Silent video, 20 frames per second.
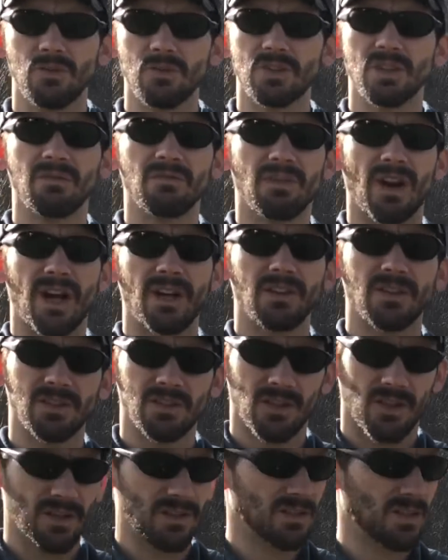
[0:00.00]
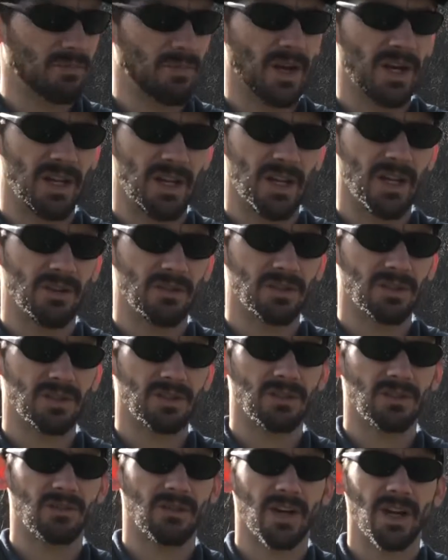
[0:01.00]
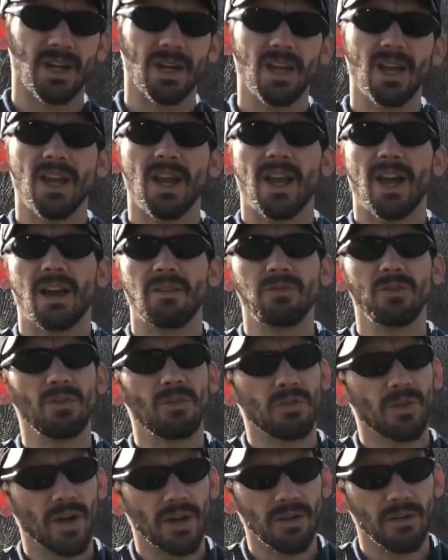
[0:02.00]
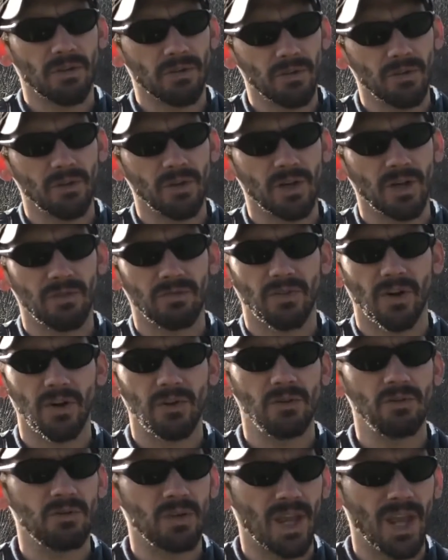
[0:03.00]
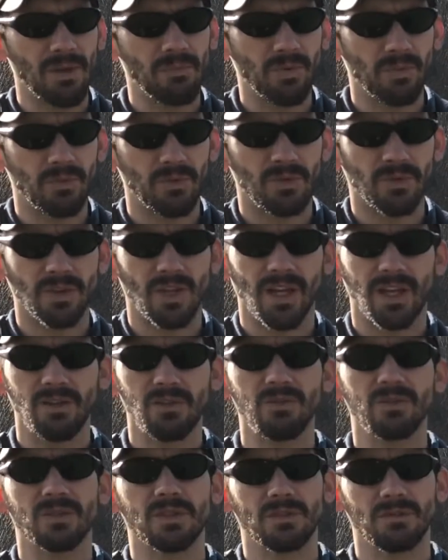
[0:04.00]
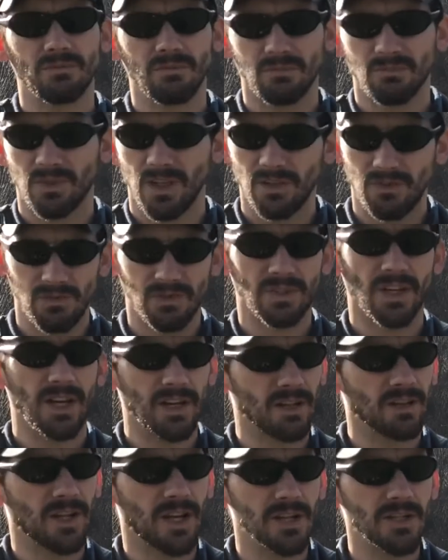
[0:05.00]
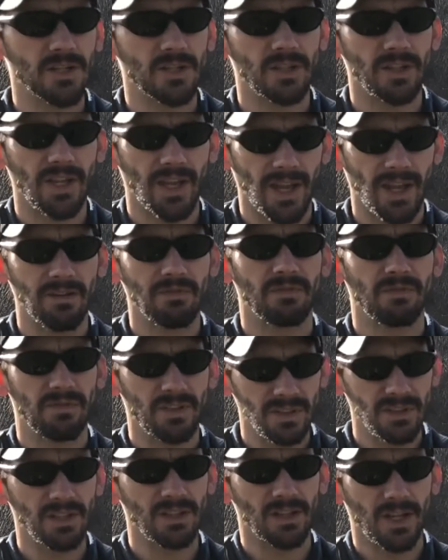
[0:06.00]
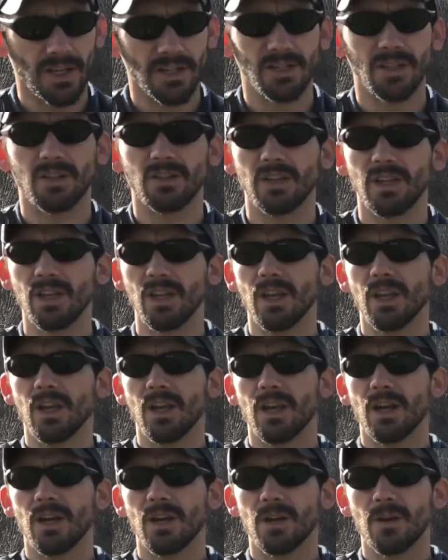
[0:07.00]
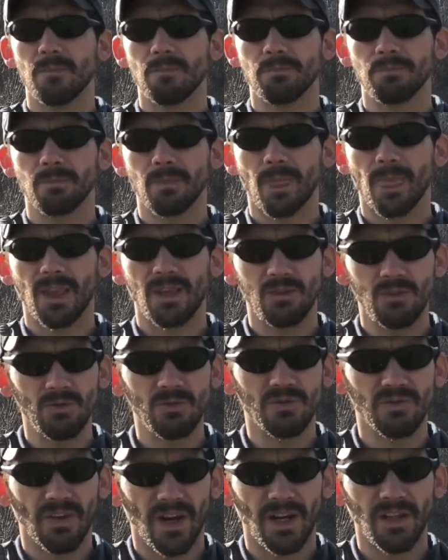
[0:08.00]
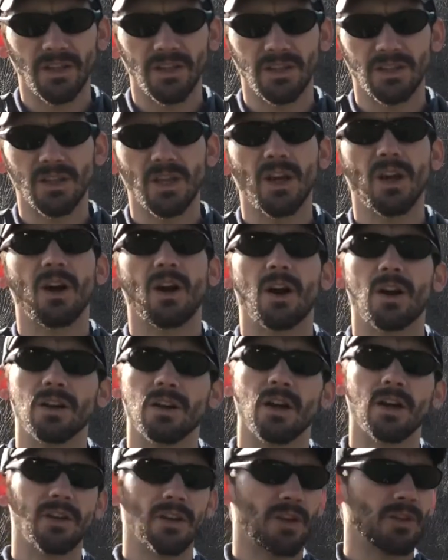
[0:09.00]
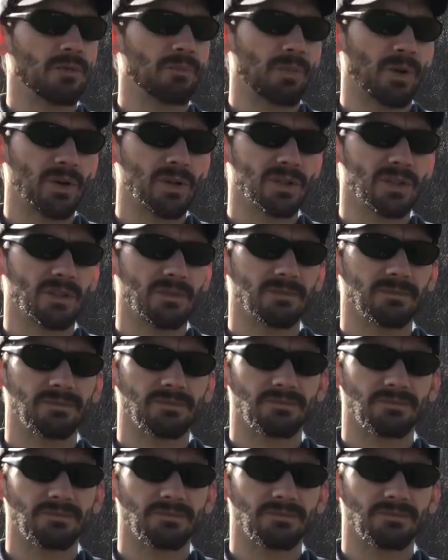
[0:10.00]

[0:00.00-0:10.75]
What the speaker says: using violence on somebody else, right? Have you thought it through enough? Are you capable? Can you psychologically and physiologically use violence on another person,